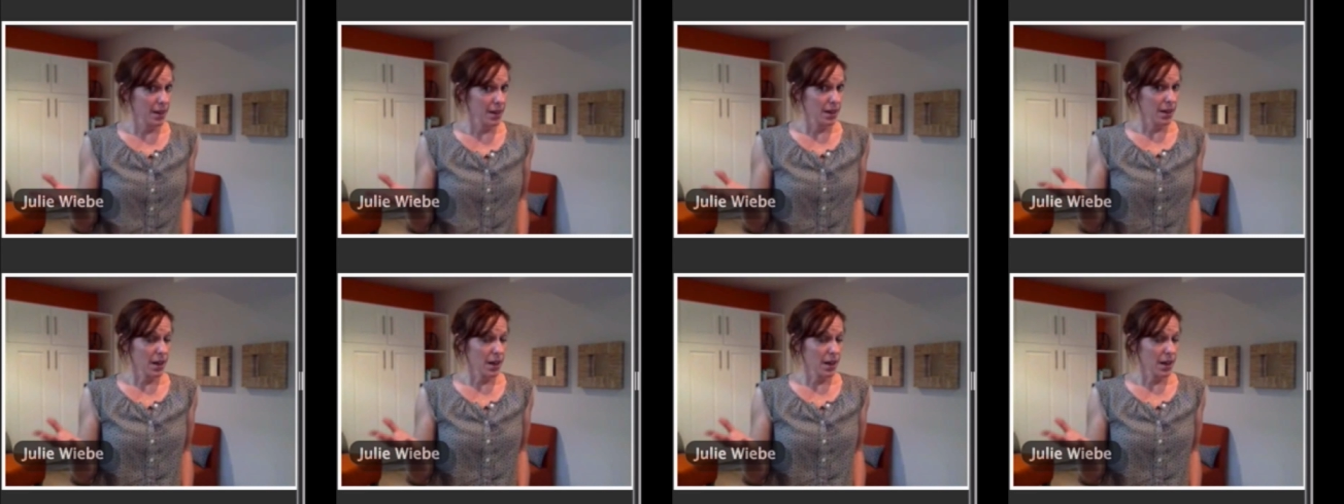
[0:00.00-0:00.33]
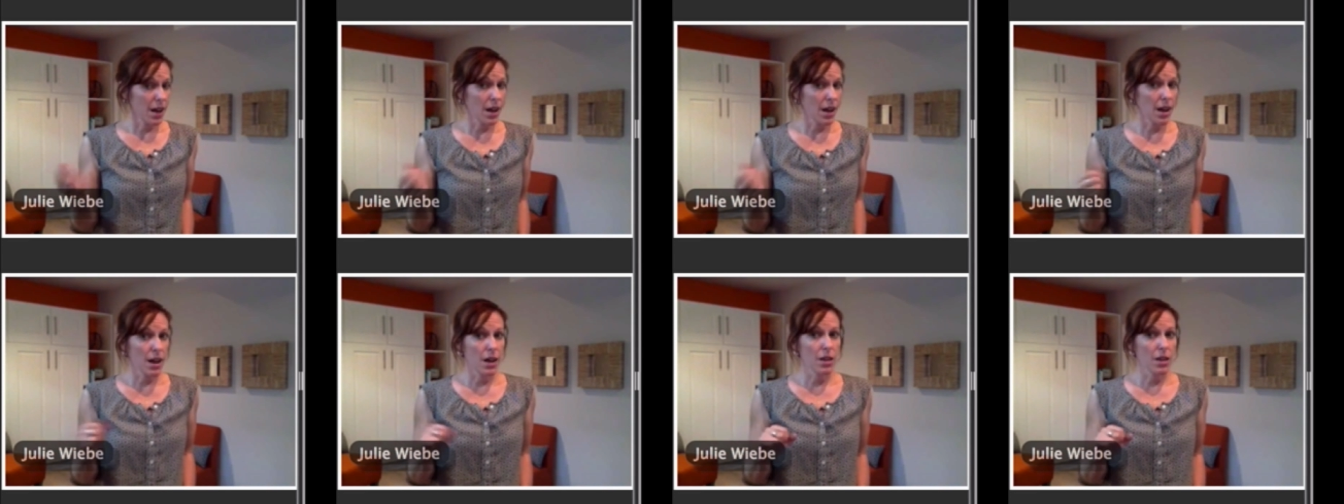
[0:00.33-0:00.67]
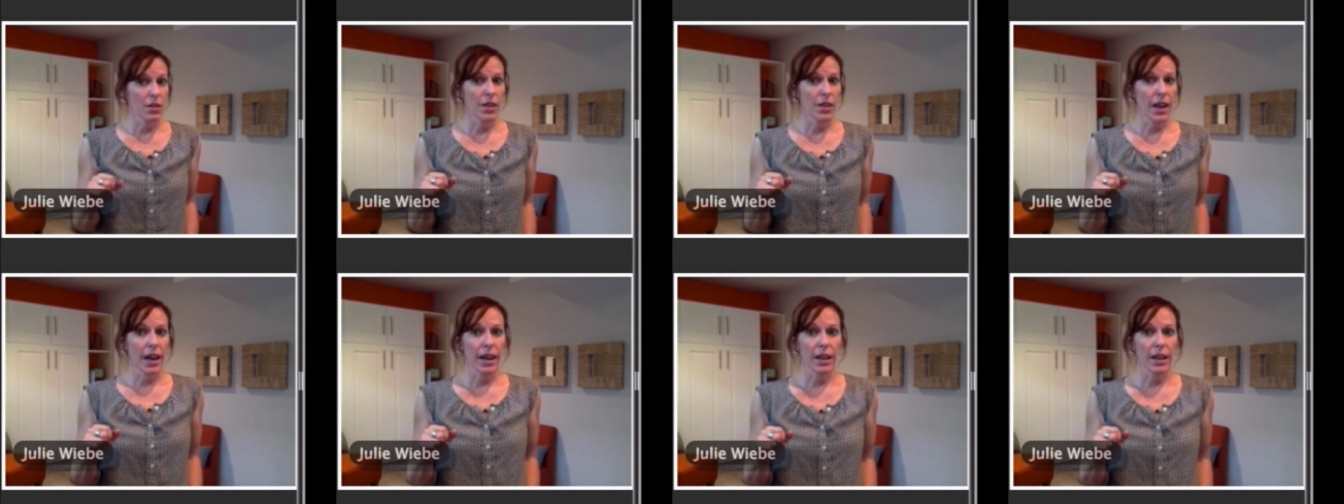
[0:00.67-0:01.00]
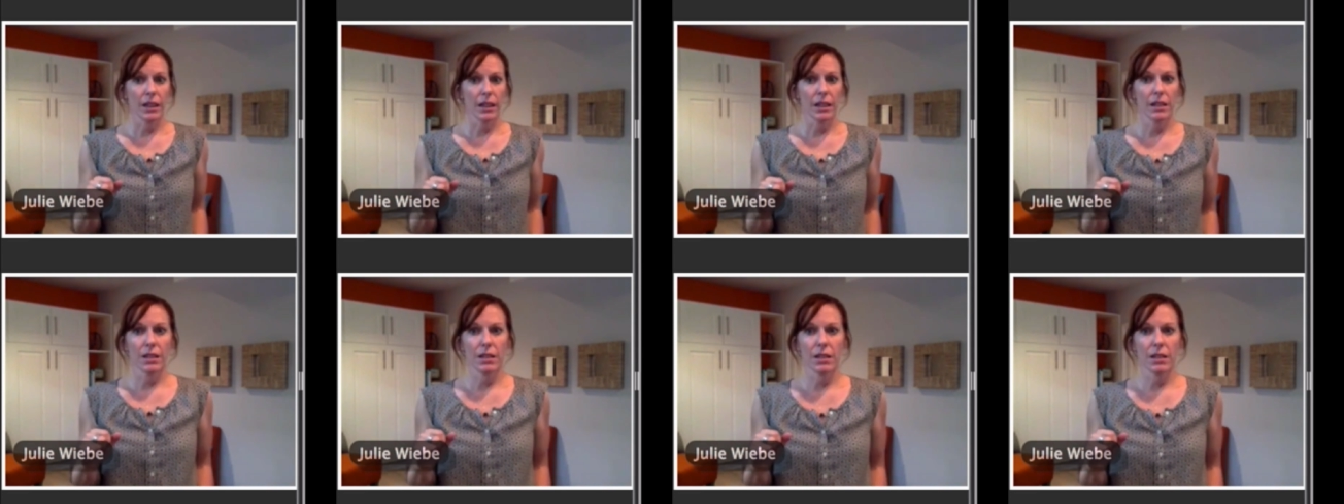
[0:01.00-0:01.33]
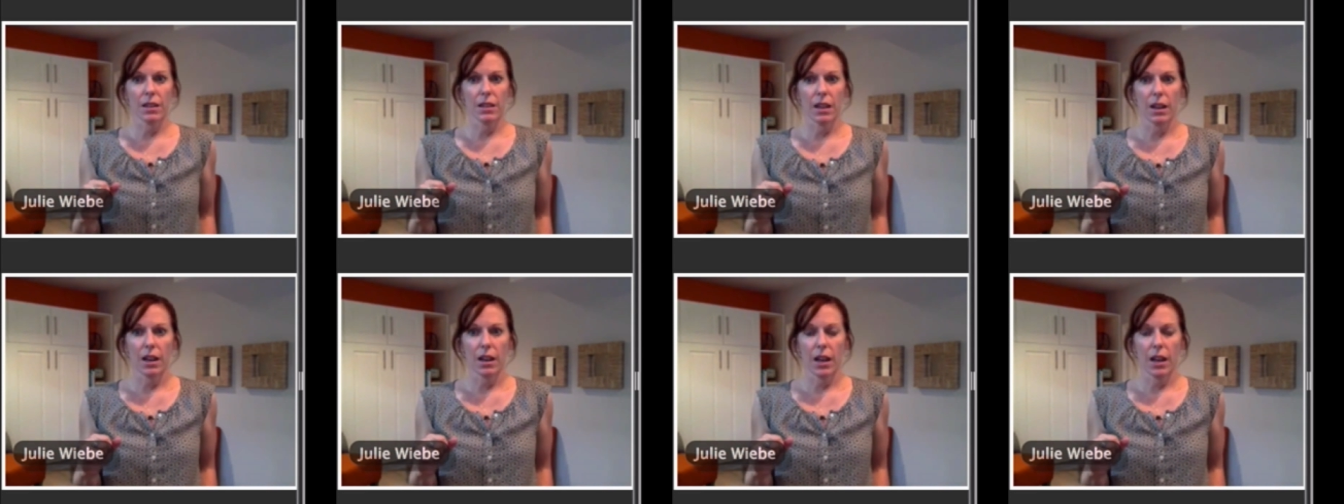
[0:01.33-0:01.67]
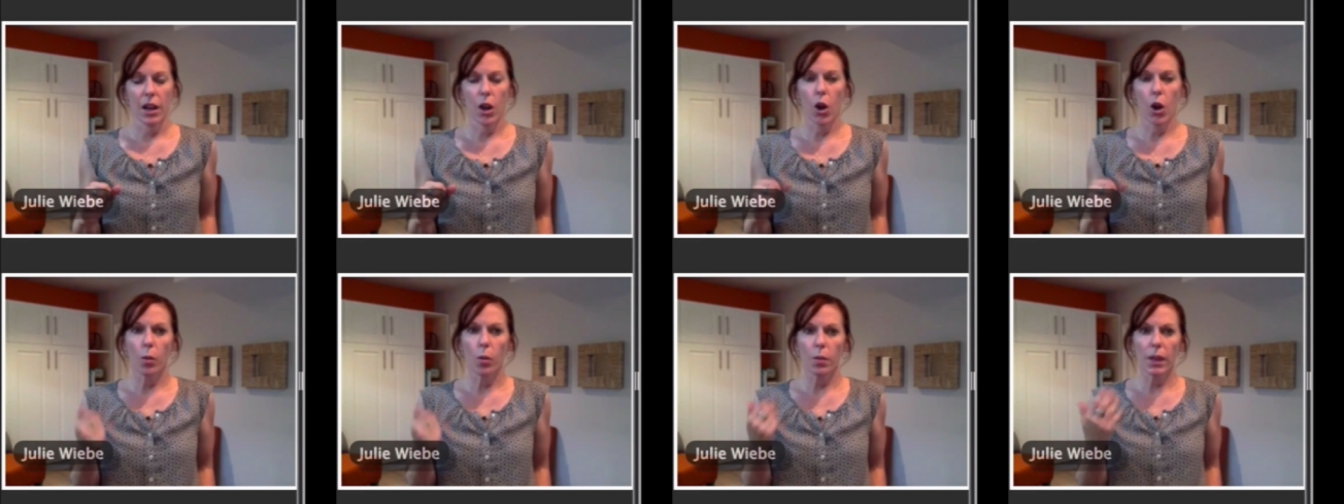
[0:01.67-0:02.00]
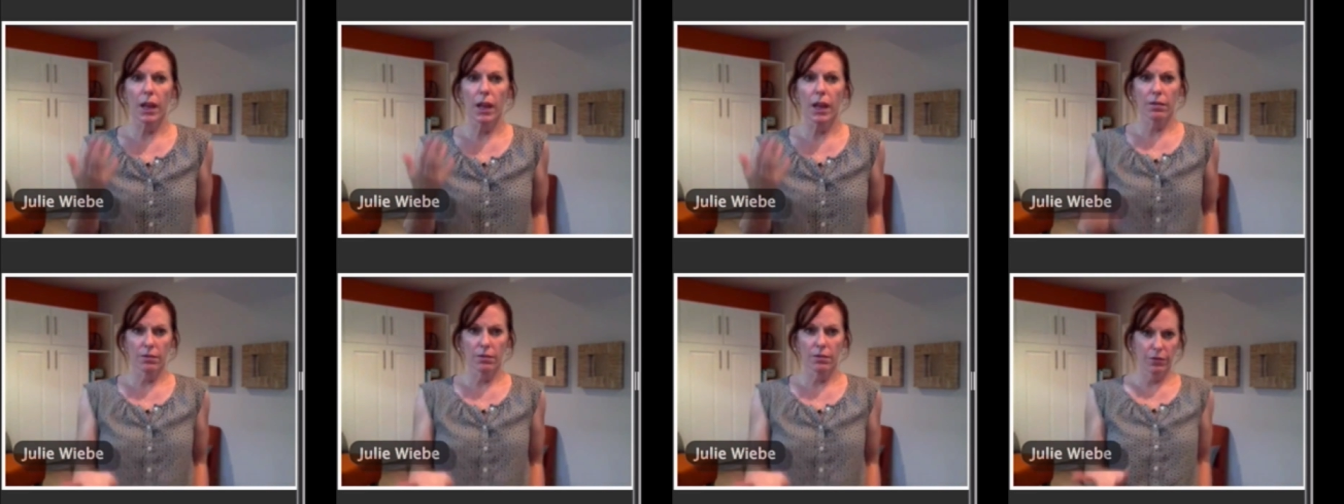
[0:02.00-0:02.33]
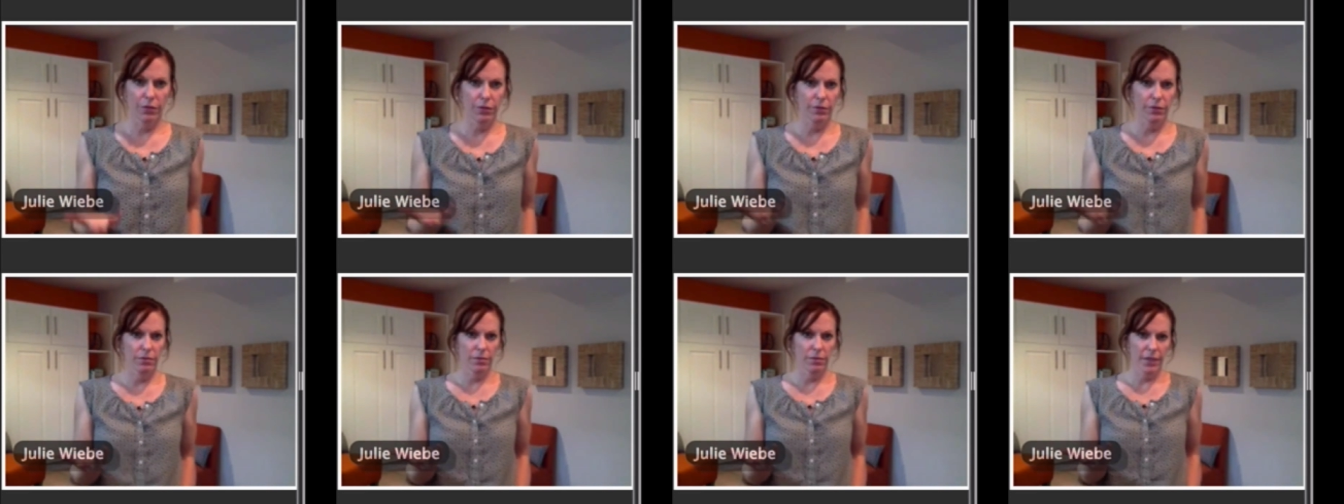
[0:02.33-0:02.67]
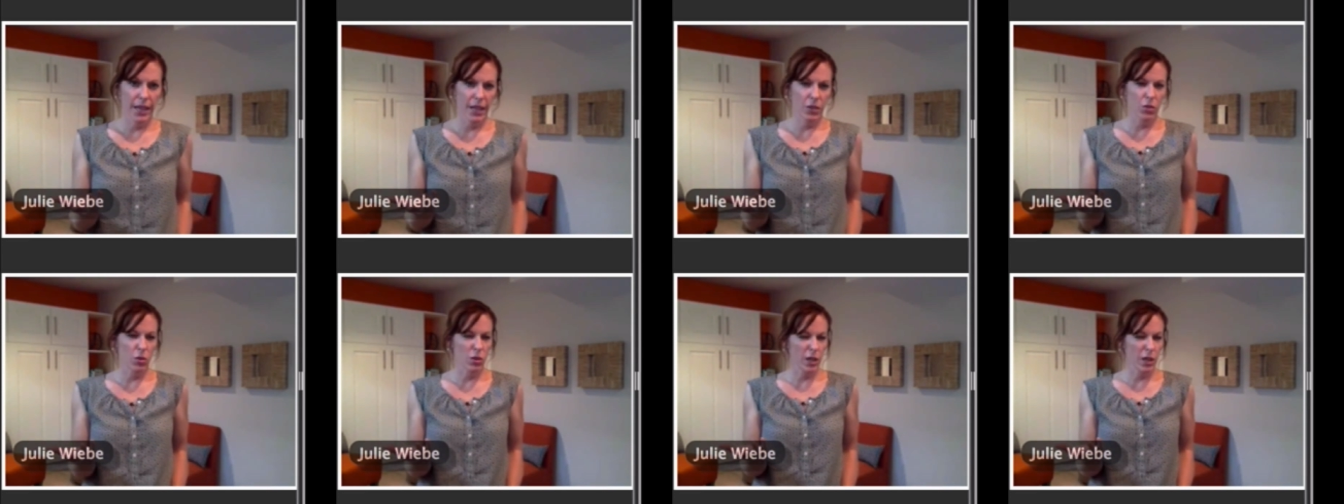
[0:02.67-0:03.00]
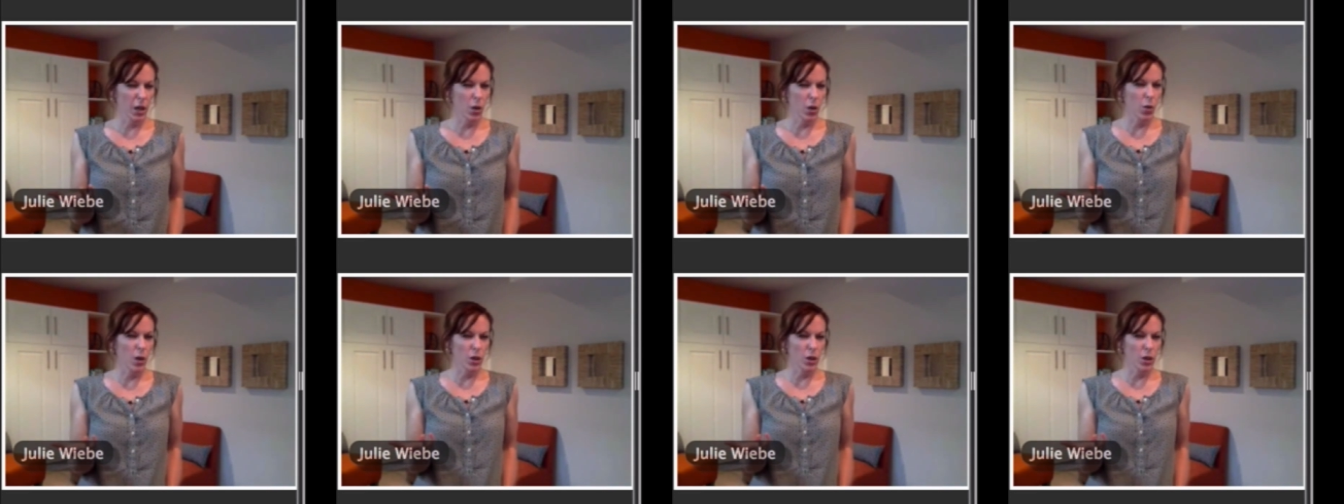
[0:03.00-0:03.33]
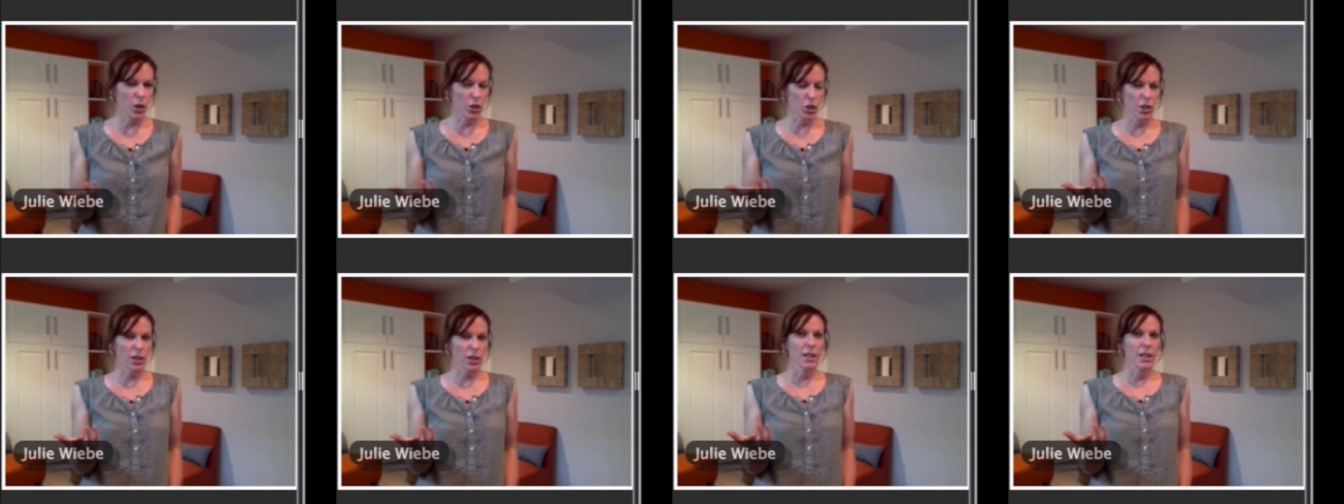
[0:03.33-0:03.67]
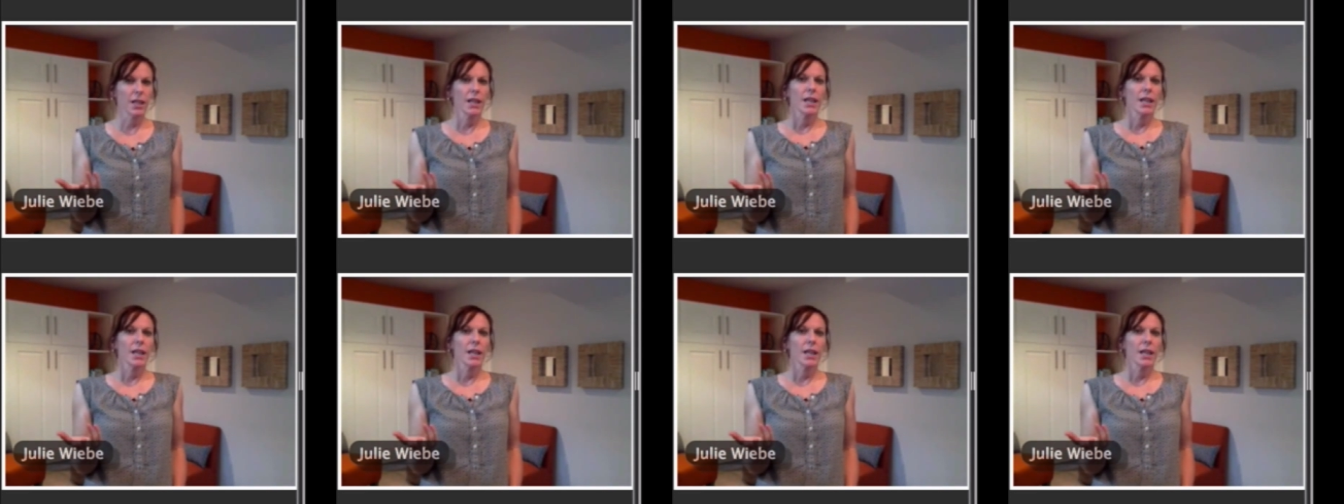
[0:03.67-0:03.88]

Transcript: uh, that is. Uh, I hope that answered that question.